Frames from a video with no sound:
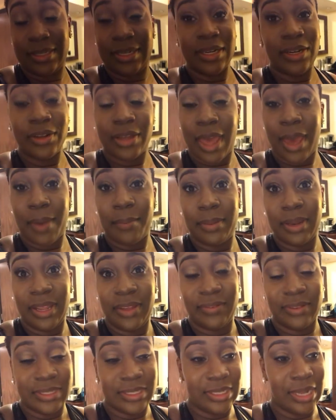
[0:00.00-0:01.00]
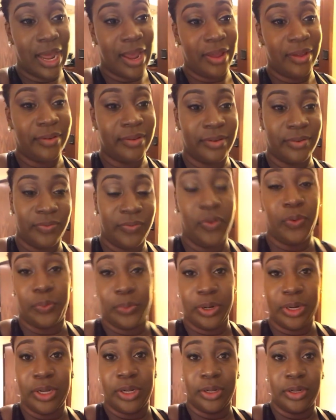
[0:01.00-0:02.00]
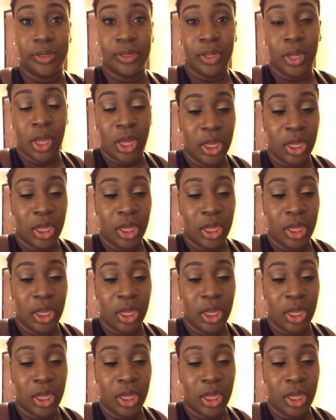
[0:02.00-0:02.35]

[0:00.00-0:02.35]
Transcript: still can't believe it's like, for real,